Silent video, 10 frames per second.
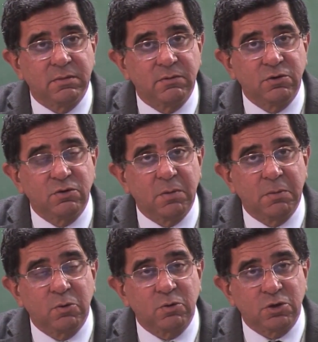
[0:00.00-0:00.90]
we should be
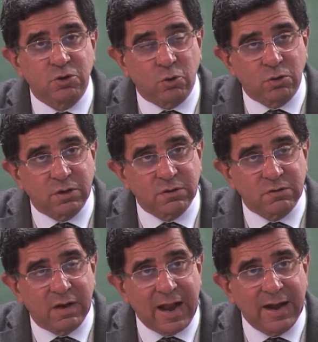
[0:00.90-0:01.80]
able to restore
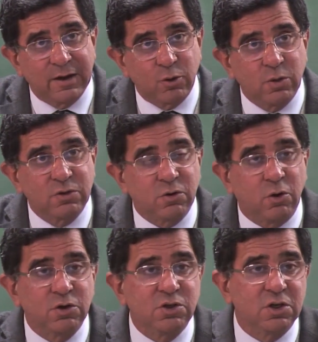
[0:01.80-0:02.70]
this land to its
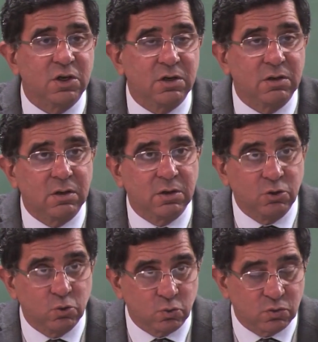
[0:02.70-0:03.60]
original
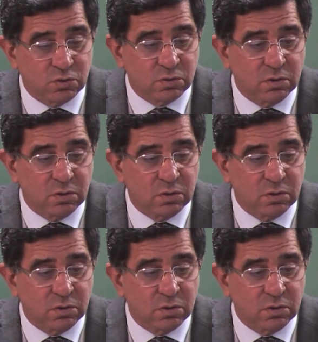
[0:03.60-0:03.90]
condition.